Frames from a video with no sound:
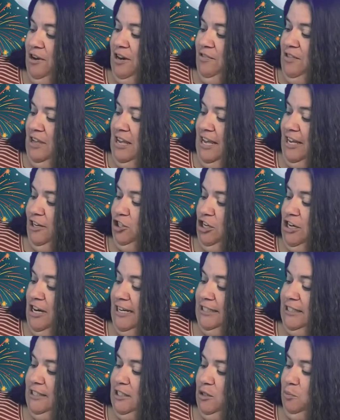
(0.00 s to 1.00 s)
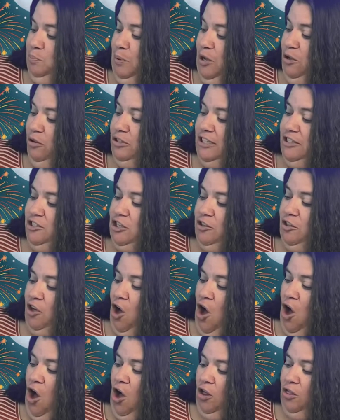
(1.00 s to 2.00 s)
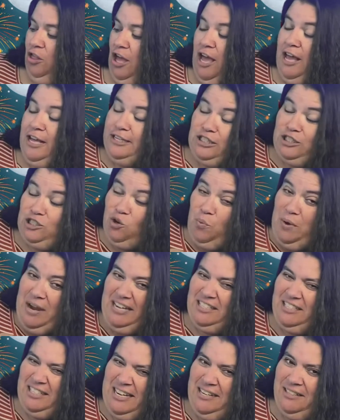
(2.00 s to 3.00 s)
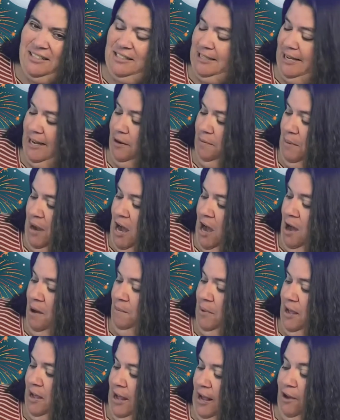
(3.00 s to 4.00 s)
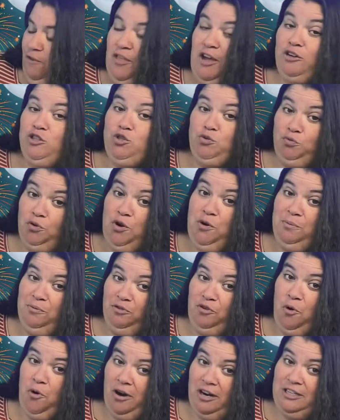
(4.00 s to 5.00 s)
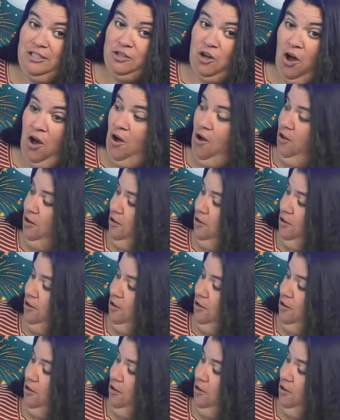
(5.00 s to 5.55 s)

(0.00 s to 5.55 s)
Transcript: in the kitchen and spilled into the hall. "Squeeze in," said Mom. "There's room for us all."